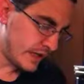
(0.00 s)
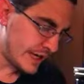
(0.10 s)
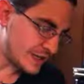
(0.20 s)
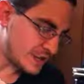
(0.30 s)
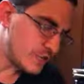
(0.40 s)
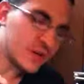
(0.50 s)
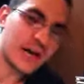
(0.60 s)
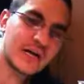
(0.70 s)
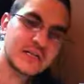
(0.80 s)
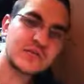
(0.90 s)
and do
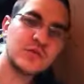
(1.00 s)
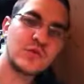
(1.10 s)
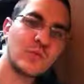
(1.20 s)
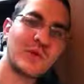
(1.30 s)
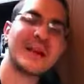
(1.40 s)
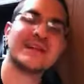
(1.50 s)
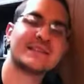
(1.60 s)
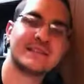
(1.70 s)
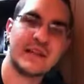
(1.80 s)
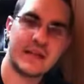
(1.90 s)
not do what I
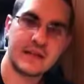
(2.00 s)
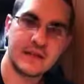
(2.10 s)
say?